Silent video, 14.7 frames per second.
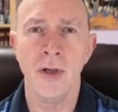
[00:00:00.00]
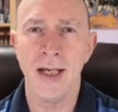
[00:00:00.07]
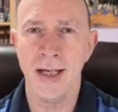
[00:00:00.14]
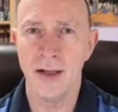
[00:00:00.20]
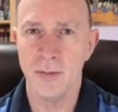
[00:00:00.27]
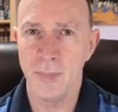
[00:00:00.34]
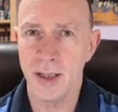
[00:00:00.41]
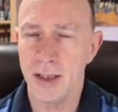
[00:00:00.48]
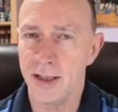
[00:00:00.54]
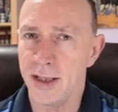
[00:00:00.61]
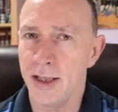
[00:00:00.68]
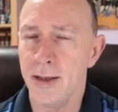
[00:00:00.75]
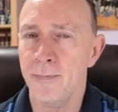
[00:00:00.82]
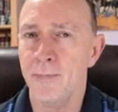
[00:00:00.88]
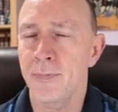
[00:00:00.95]

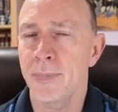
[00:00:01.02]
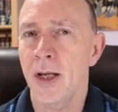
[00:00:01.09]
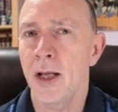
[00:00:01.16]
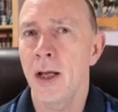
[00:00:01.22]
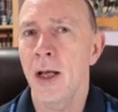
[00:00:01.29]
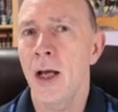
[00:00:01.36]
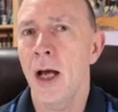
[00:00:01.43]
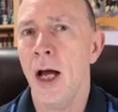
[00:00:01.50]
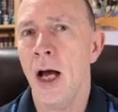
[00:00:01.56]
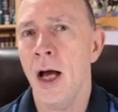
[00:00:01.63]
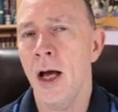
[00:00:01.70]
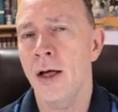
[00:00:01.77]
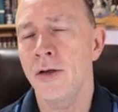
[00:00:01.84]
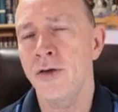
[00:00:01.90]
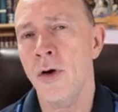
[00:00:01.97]
inability.
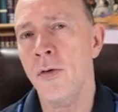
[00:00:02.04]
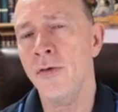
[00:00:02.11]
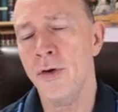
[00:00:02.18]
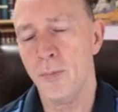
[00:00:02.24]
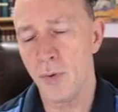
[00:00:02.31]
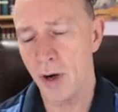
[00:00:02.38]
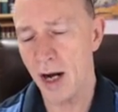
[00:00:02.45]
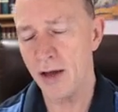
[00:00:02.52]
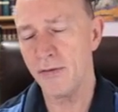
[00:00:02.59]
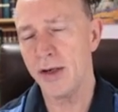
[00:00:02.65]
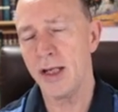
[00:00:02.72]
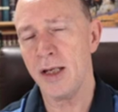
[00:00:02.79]
Uh, total depravity